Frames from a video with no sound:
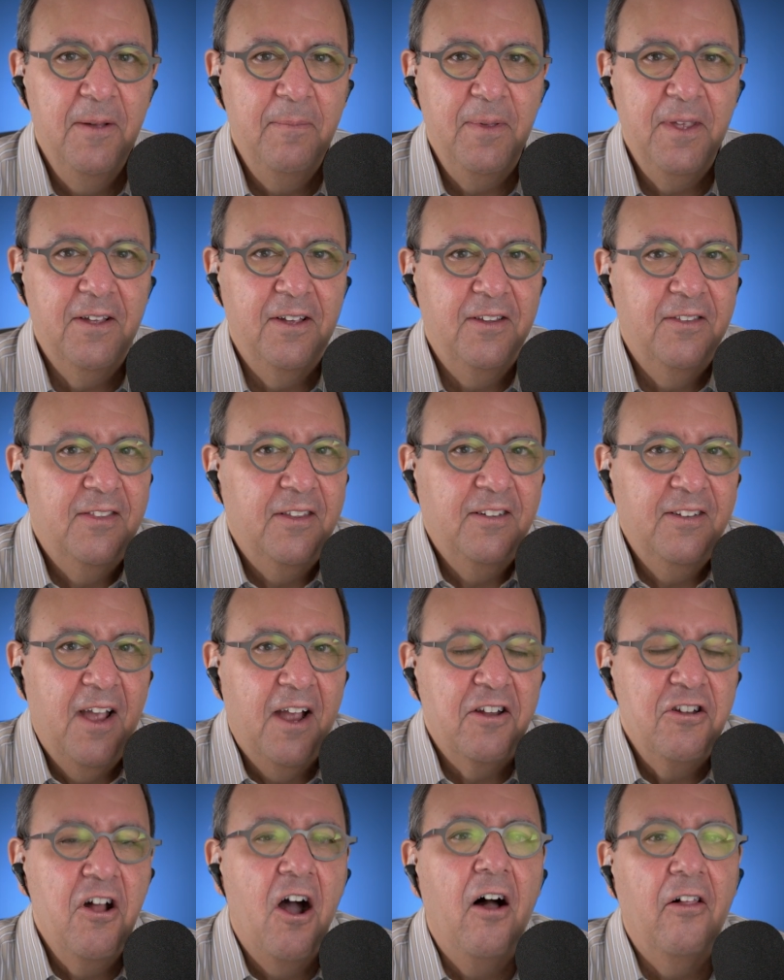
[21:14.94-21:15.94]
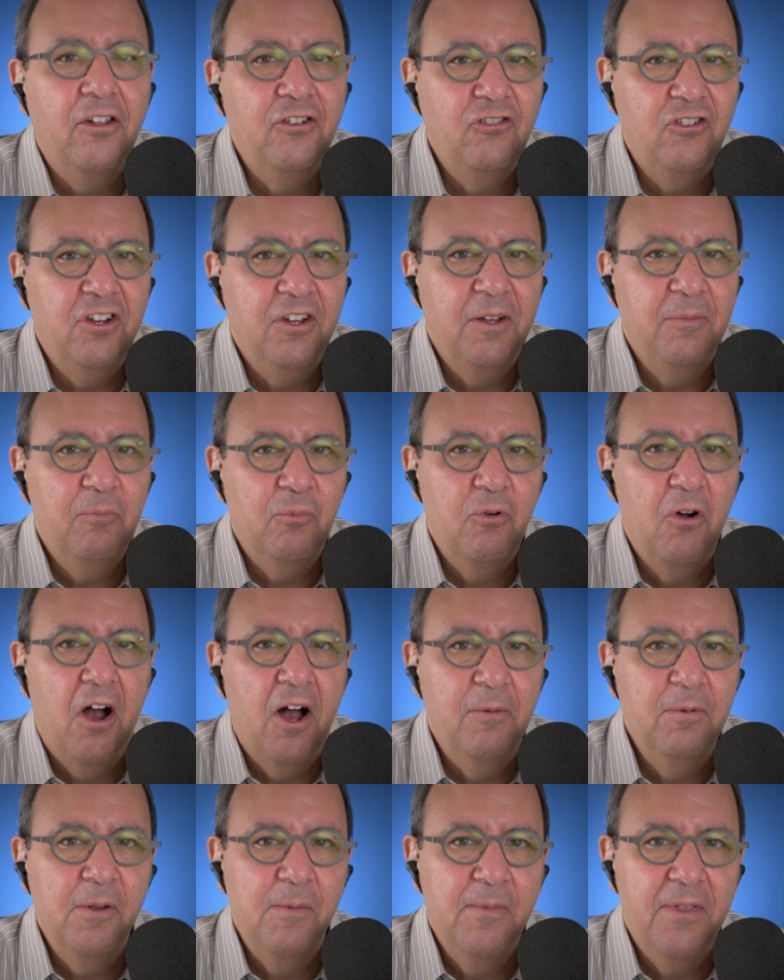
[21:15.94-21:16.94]
because the technology
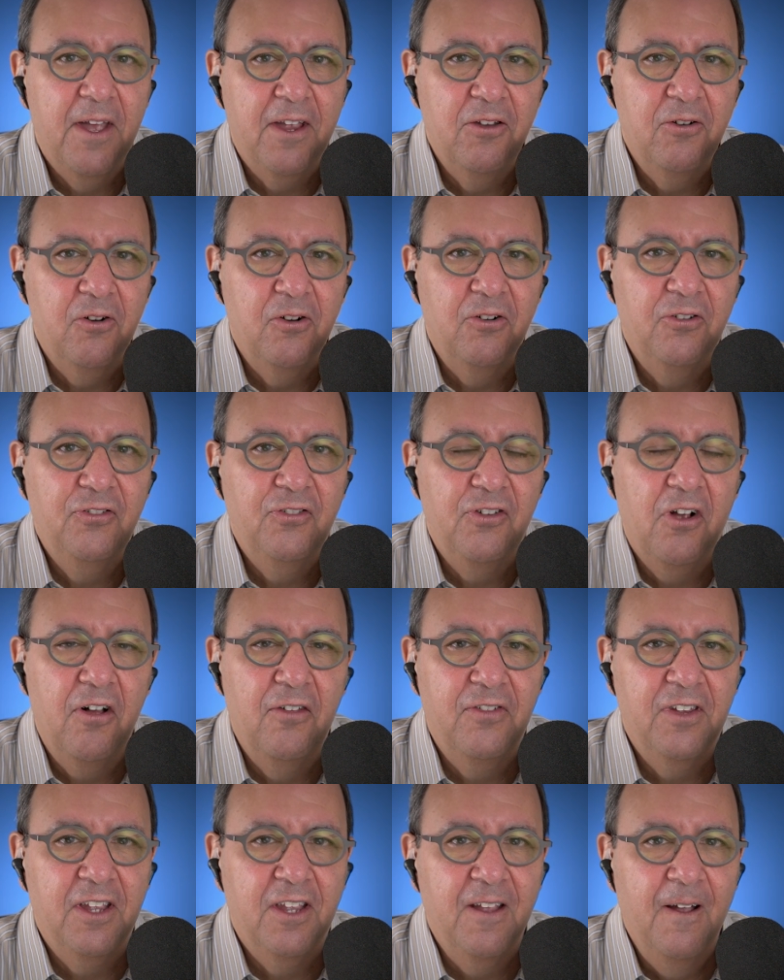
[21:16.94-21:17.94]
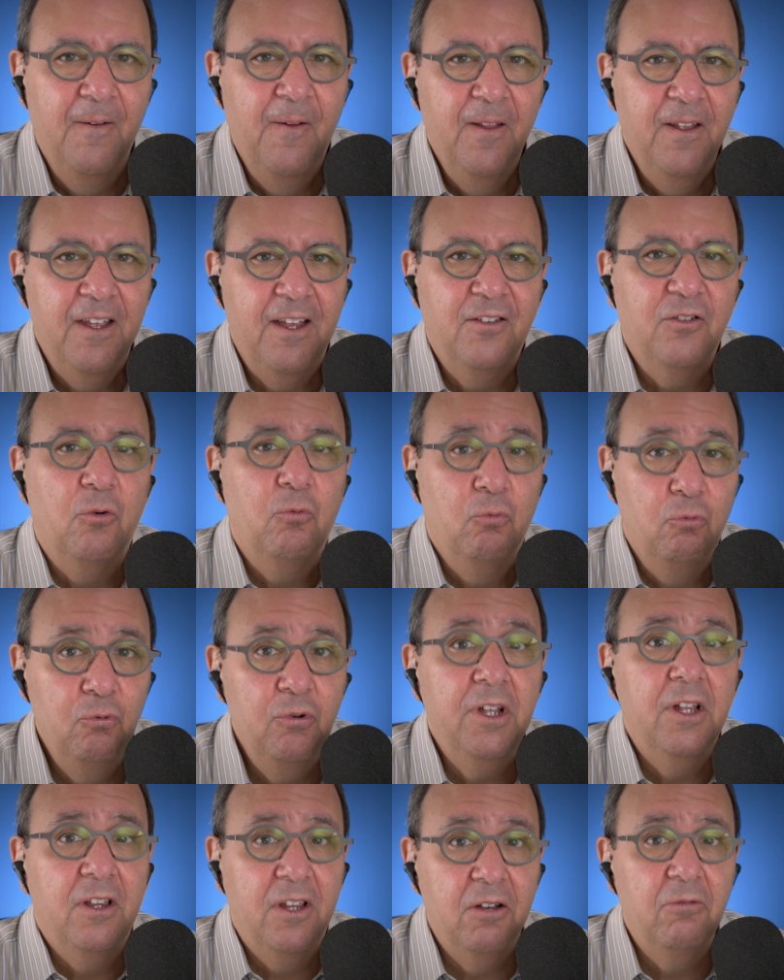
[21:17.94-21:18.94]
problem that you're solving is a
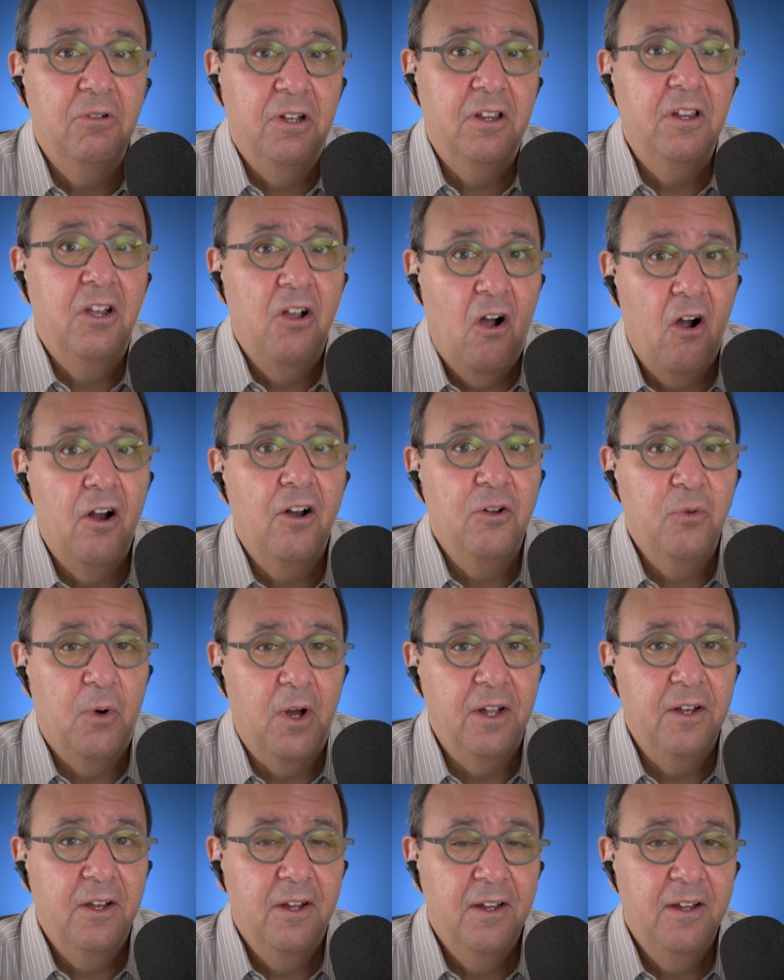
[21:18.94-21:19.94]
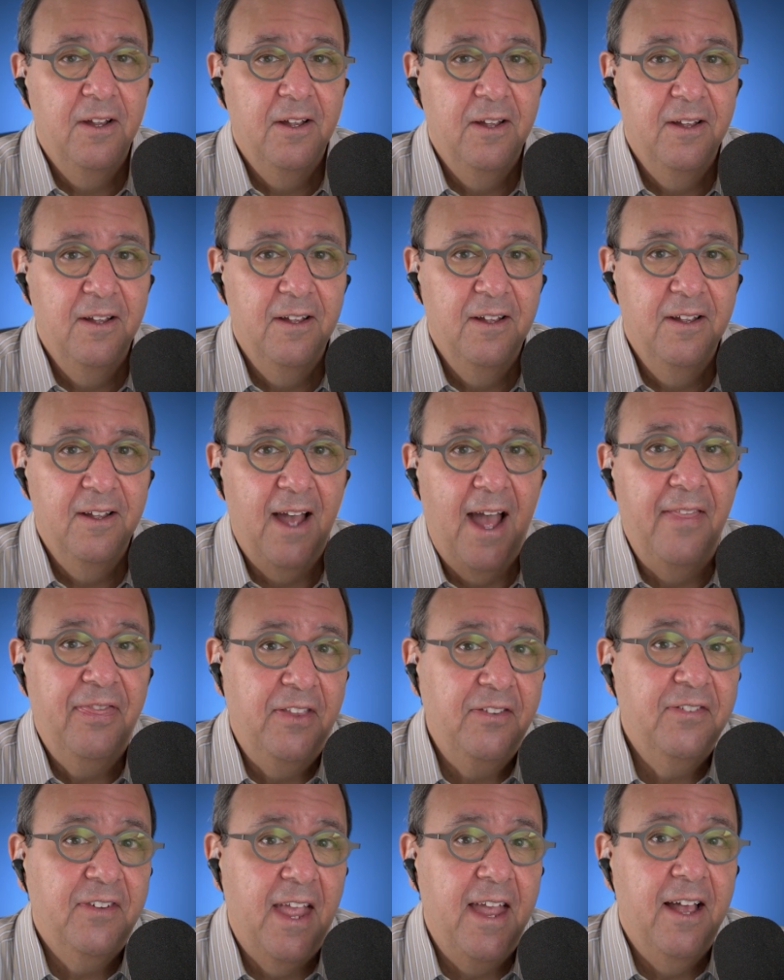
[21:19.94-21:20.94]
really, really hard one at
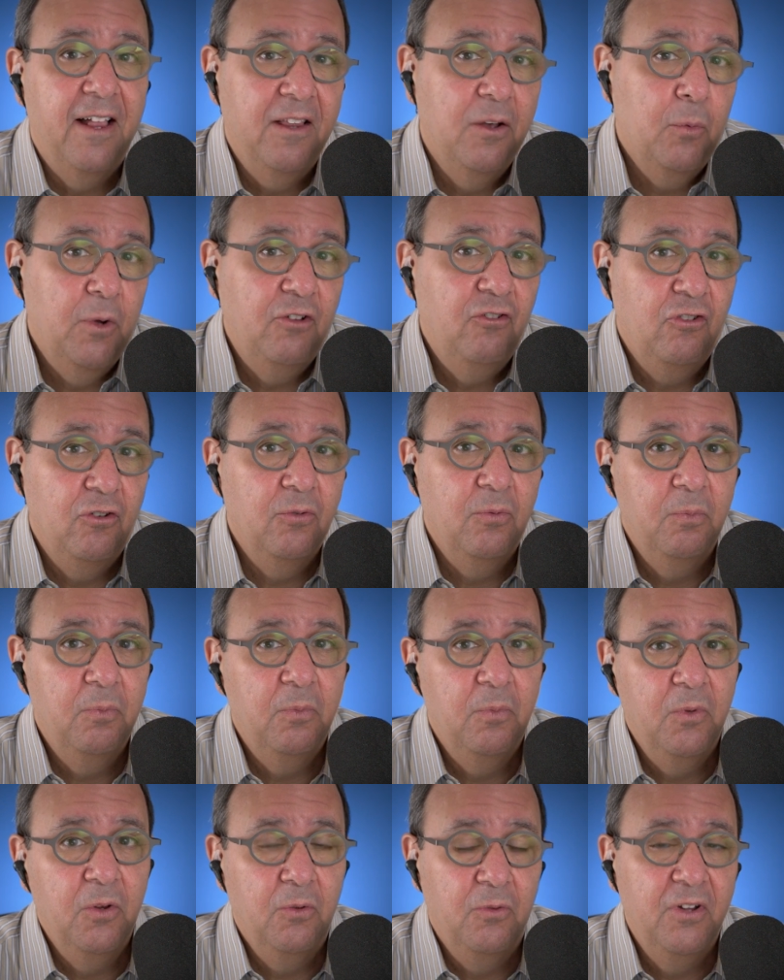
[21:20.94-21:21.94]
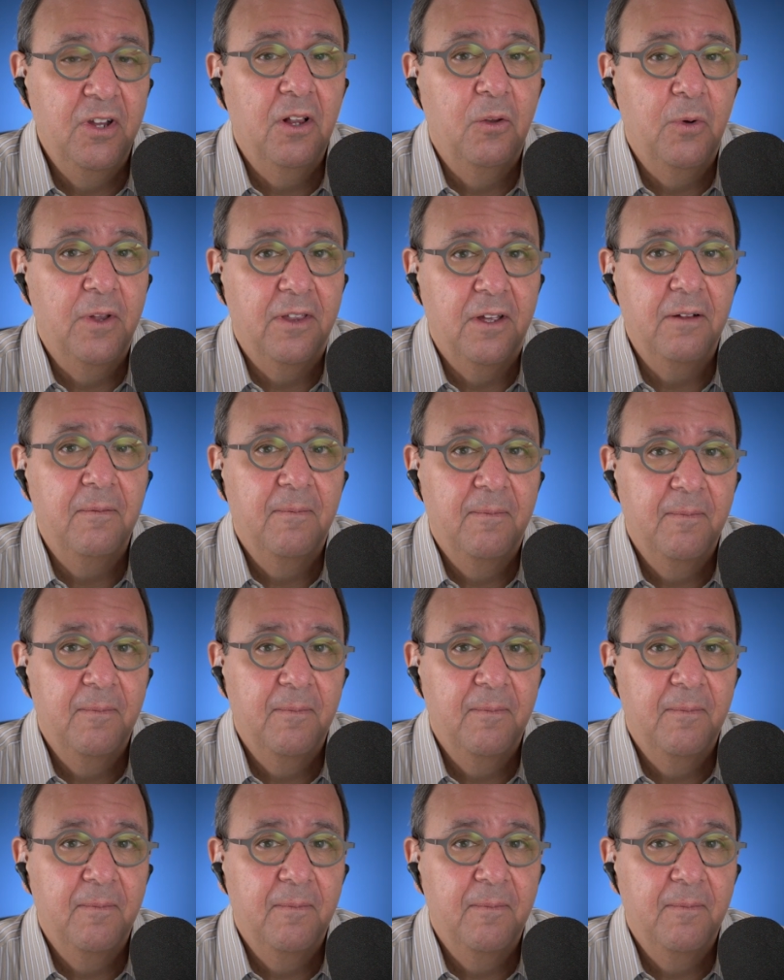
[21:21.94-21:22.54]
the scale at which you, you deal with it.